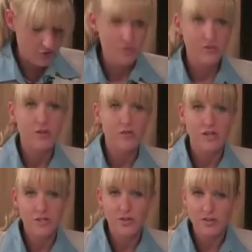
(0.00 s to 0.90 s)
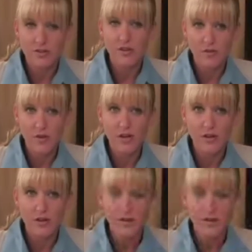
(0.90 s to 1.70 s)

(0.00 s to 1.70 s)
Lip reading: You said you liked early delivery?